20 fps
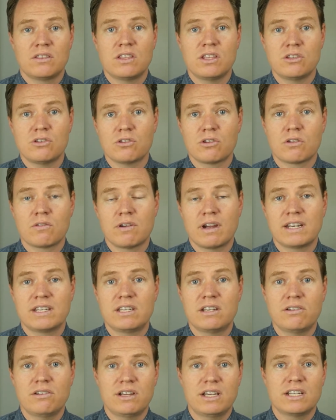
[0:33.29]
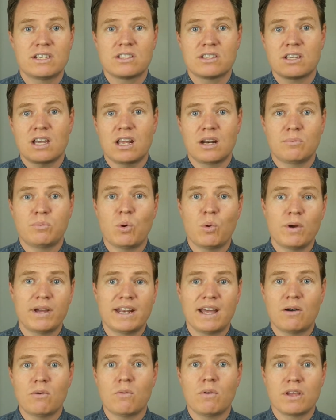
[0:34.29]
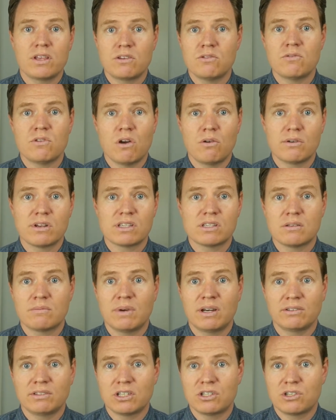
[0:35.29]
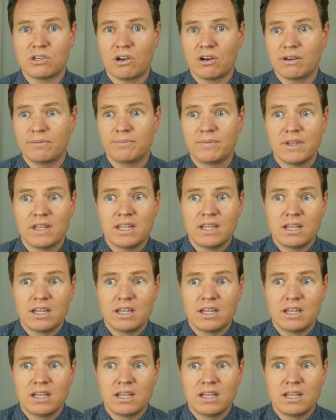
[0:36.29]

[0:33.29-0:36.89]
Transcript: these are your criteria, and just kind of point out what you notice about the chart.